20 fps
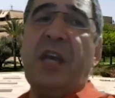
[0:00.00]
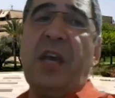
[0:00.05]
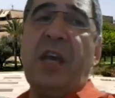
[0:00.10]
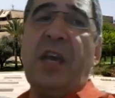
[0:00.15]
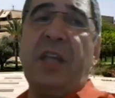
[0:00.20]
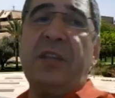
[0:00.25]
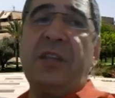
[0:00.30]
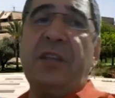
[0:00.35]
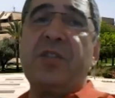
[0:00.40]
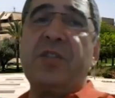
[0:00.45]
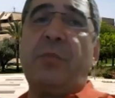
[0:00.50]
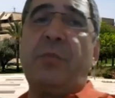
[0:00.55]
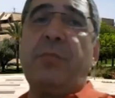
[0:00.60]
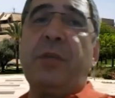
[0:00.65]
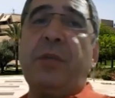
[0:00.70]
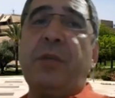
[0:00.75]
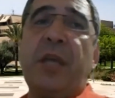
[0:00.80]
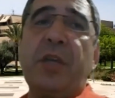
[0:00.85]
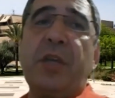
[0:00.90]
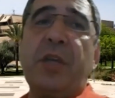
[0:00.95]
and this
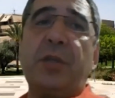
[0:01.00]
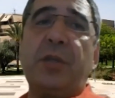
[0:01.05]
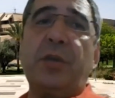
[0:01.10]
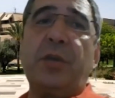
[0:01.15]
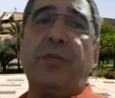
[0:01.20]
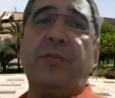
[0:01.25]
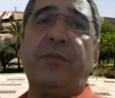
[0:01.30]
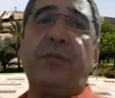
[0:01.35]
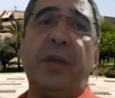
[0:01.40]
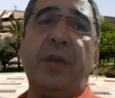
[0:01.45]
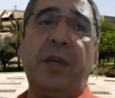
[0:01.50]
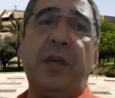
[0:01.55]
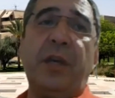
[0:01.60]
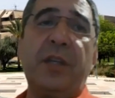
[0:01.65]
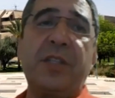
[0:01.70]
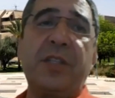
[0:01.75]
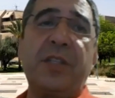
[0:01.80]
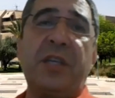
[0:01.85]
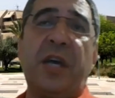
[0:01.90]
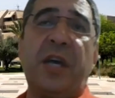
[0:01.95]
combination of
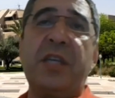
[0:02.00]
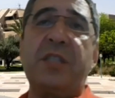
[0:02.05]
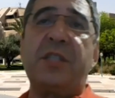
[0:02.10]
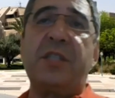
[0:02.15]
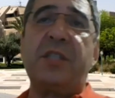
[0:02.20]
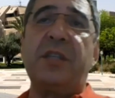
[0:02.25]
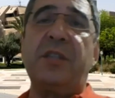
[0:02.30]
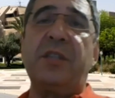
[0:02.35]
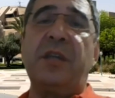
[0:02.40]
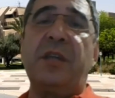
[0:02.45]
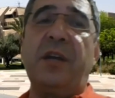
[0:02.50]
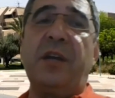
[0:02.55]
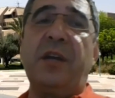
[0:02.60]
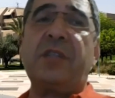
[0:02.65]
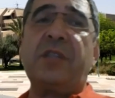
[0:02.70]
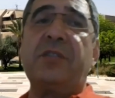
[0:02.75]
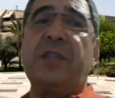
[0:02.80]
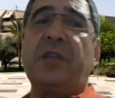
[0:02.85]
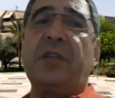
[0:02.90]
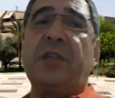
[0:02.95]
size and
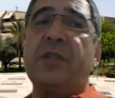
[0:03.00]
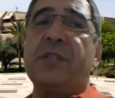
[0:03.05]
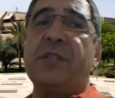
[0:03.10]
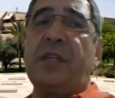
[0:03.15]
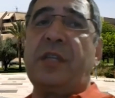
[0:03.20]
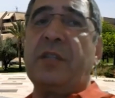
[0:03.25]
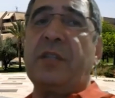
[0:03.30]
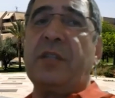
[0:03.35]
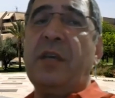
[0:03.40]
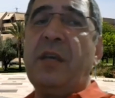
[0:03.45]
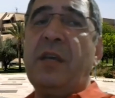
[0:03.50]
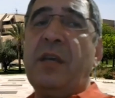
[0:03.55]
dielectric constant